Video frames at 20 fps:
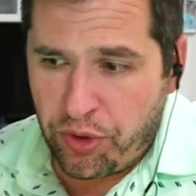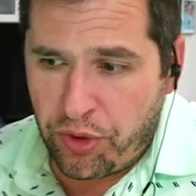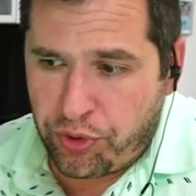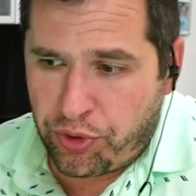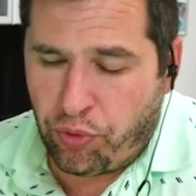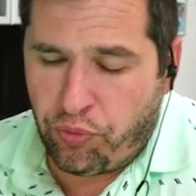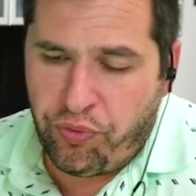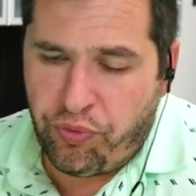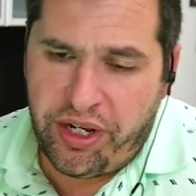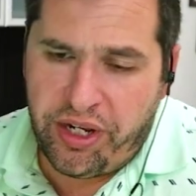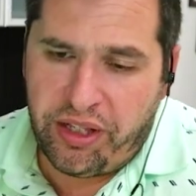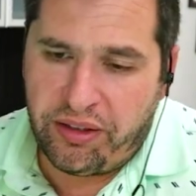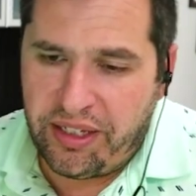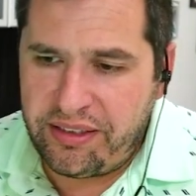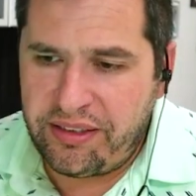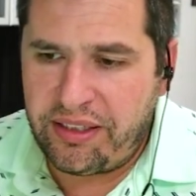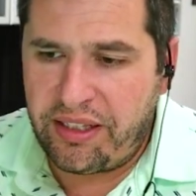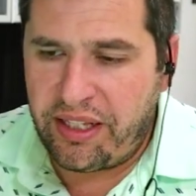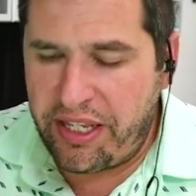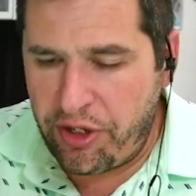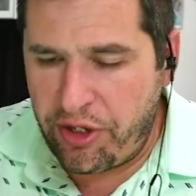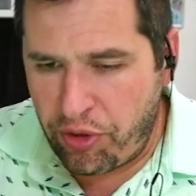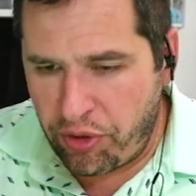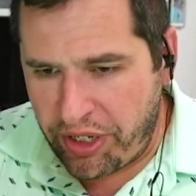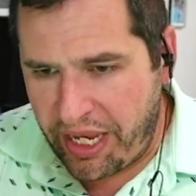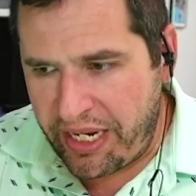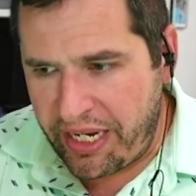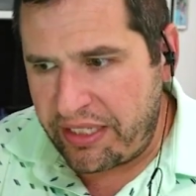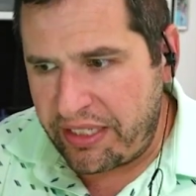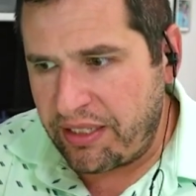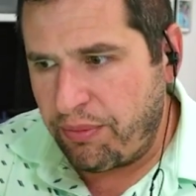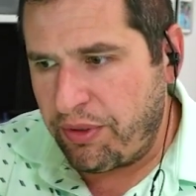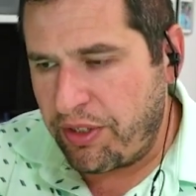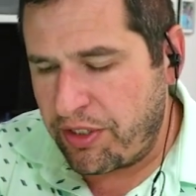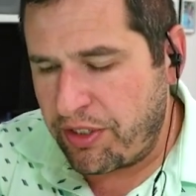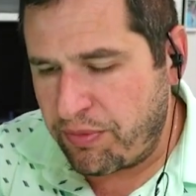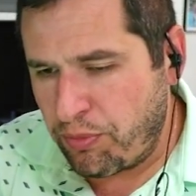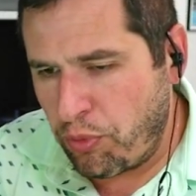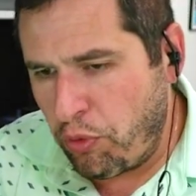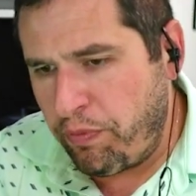So realistically, you're getting some of
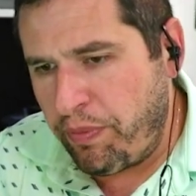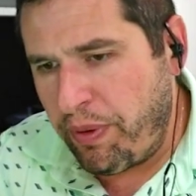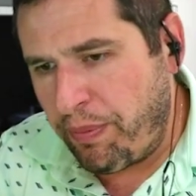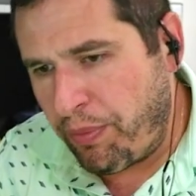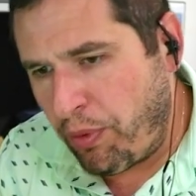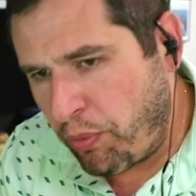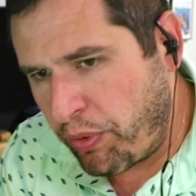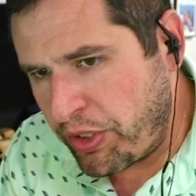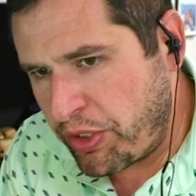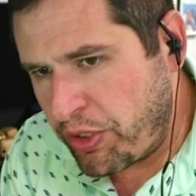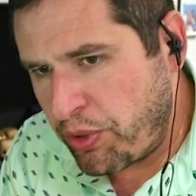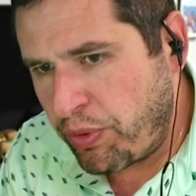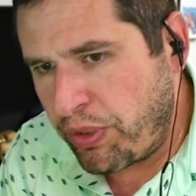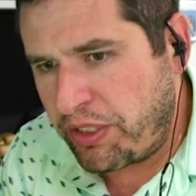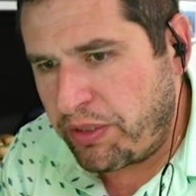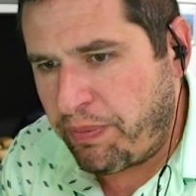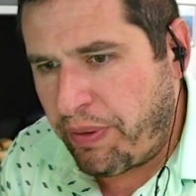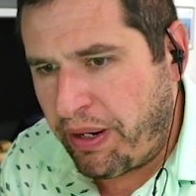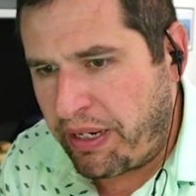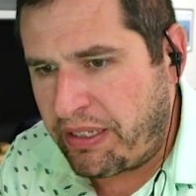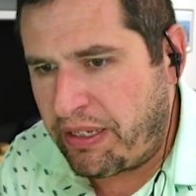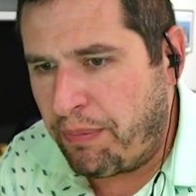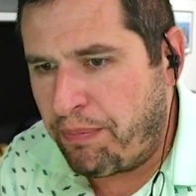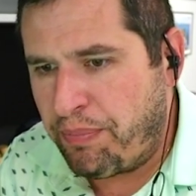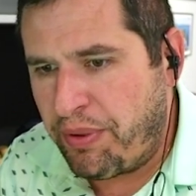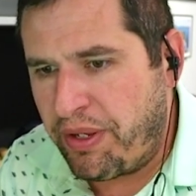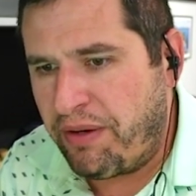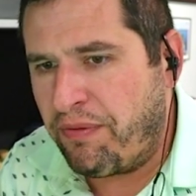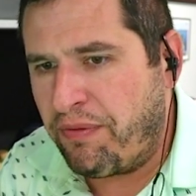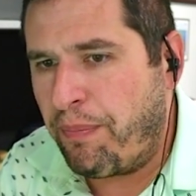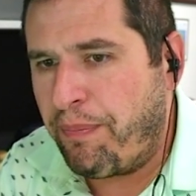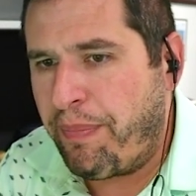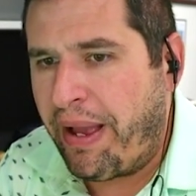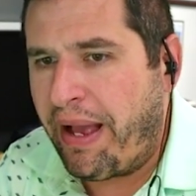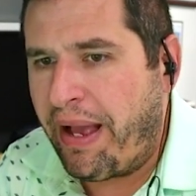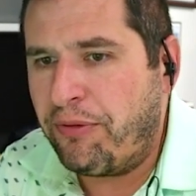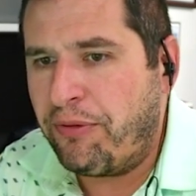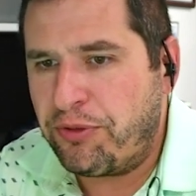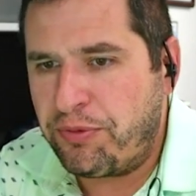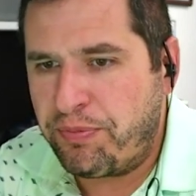this movement, but we do expect a bit of a
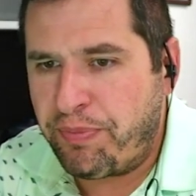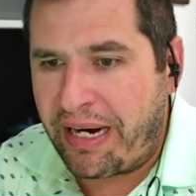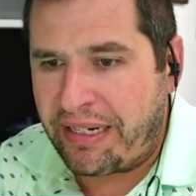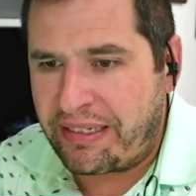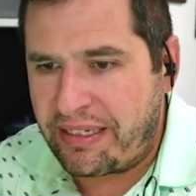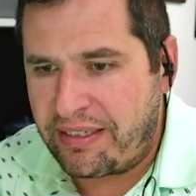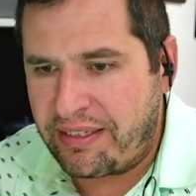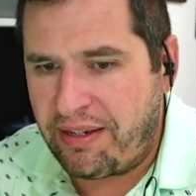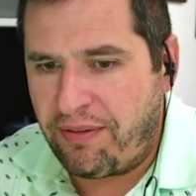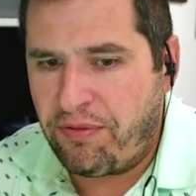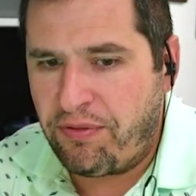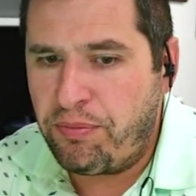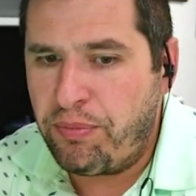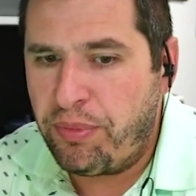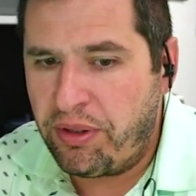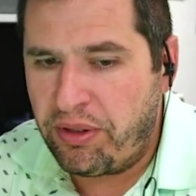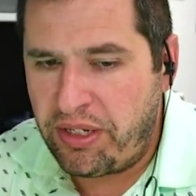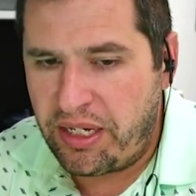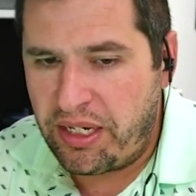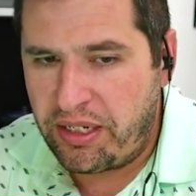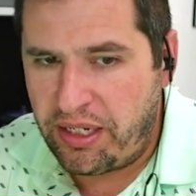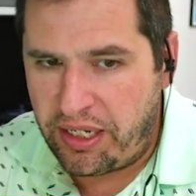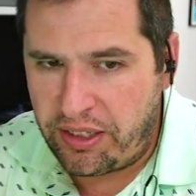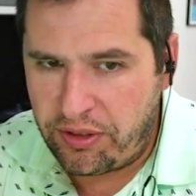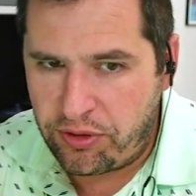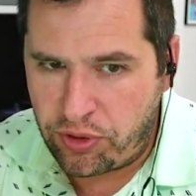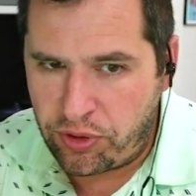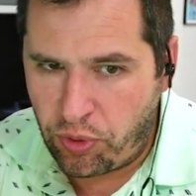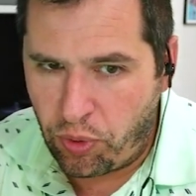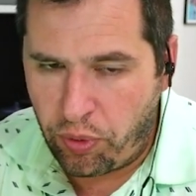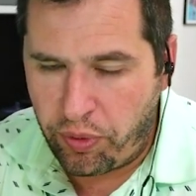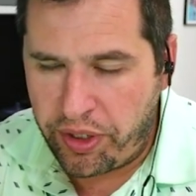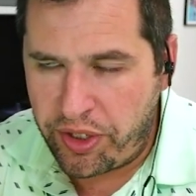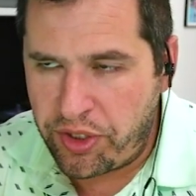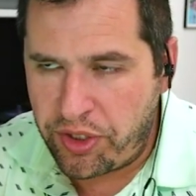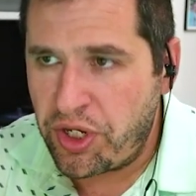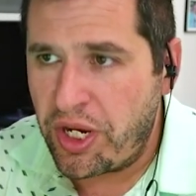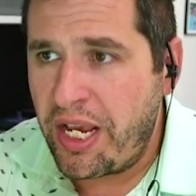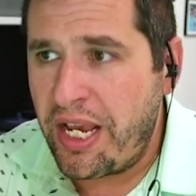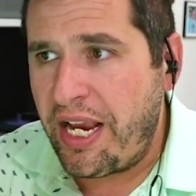bounce back to 7 million in
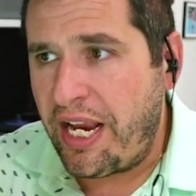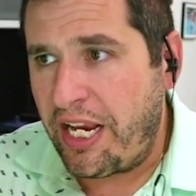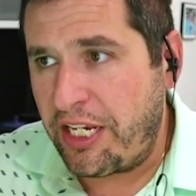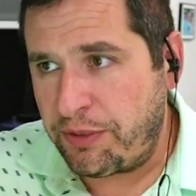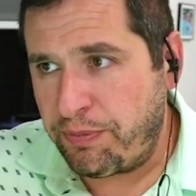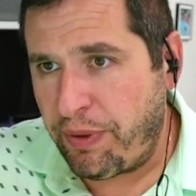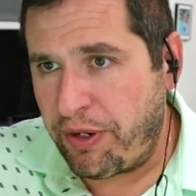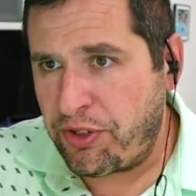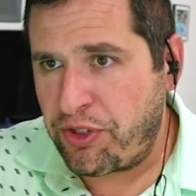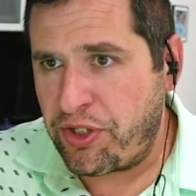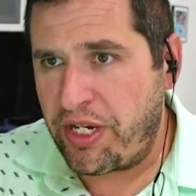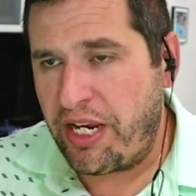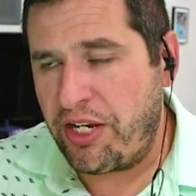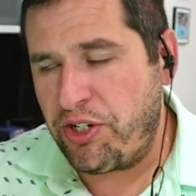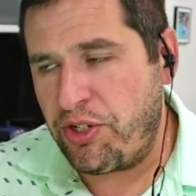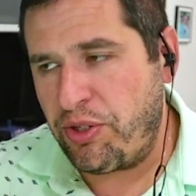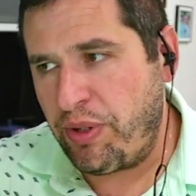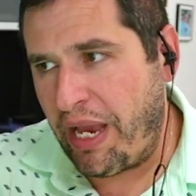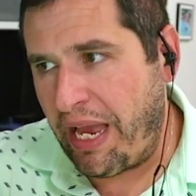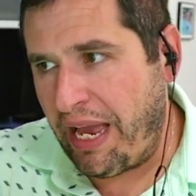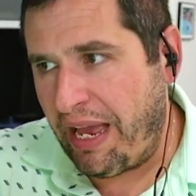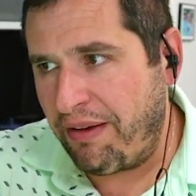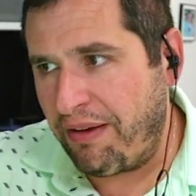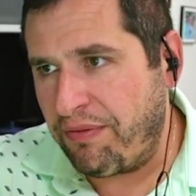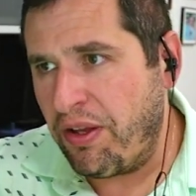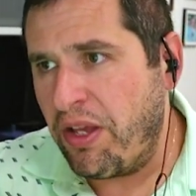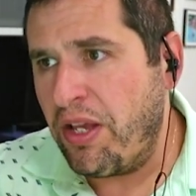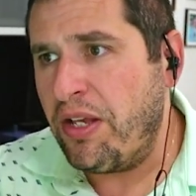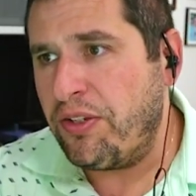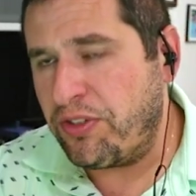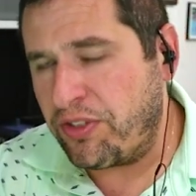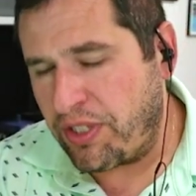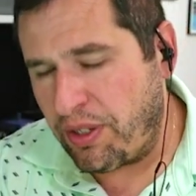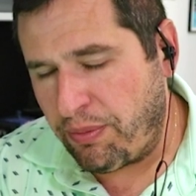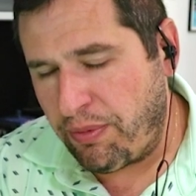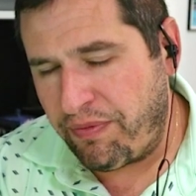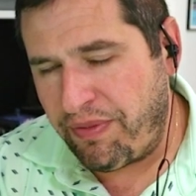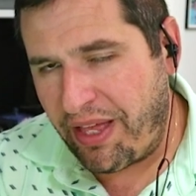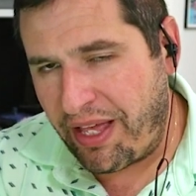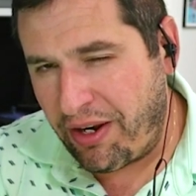storage, especially as you have
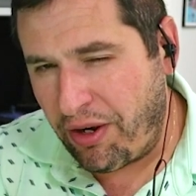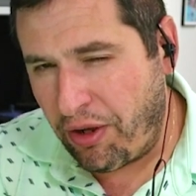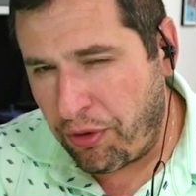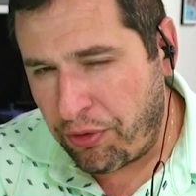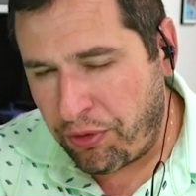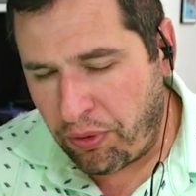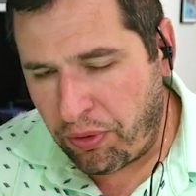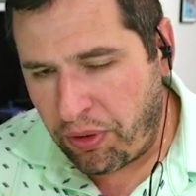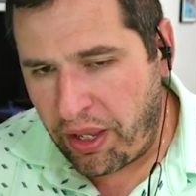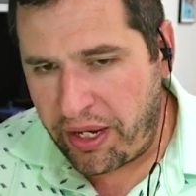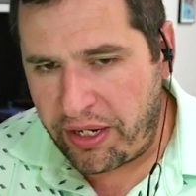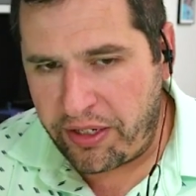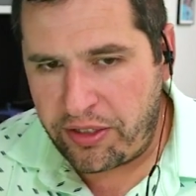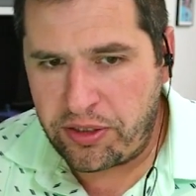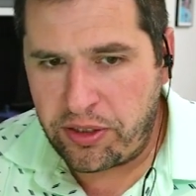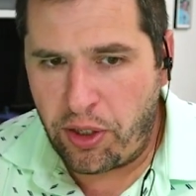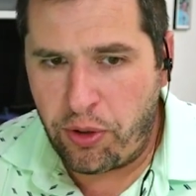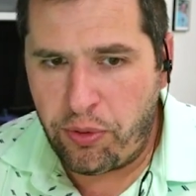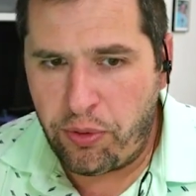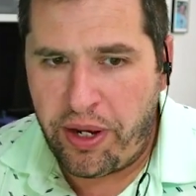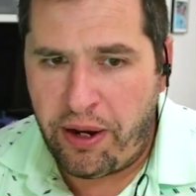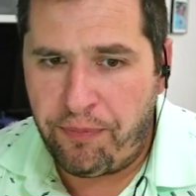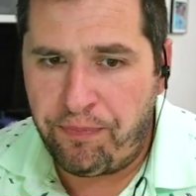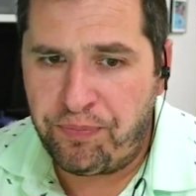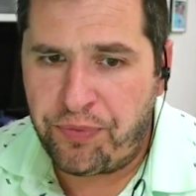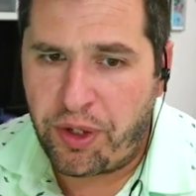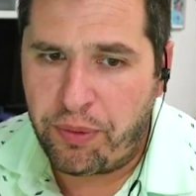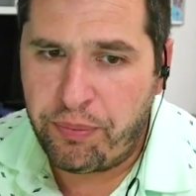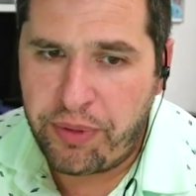some of that underlying slowdown.